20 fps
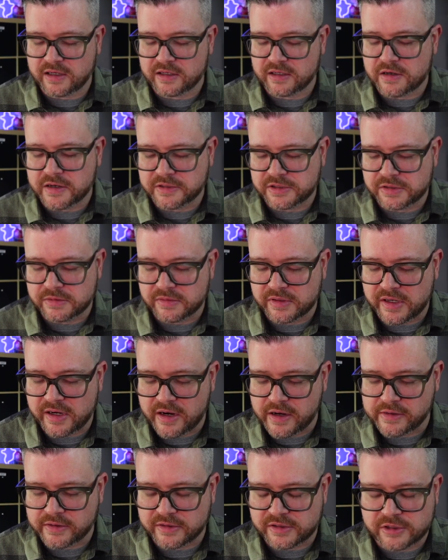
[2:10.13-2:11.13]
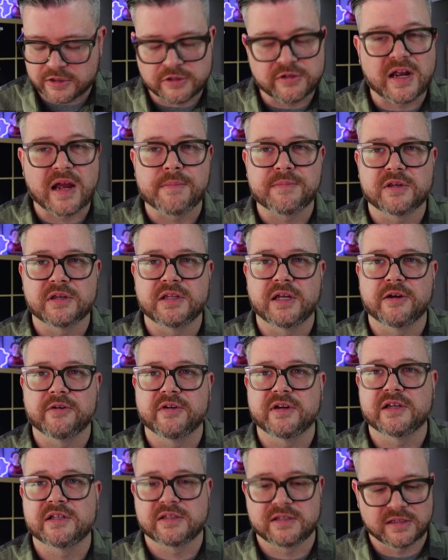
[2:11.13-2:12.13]
cartoon character strapped to their
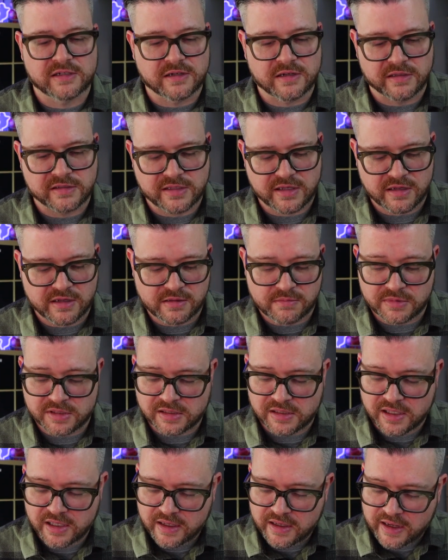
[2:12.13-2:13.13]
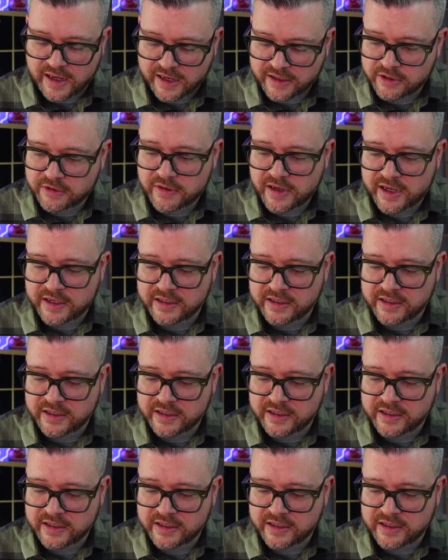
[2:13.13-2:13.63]
wrist at all times. I know I